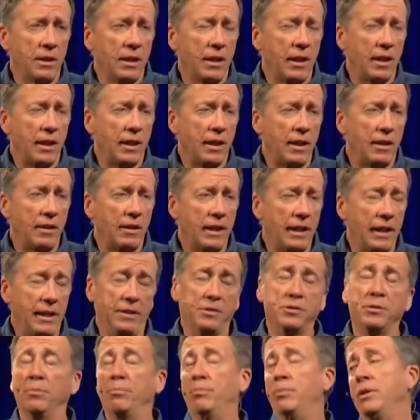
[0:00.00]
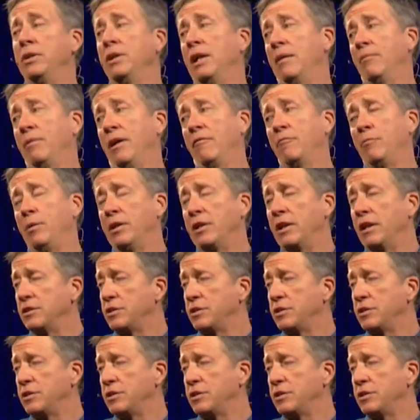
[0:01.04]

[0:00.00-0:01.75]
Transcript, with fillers: uh, and it's a be- I mean, I've been there.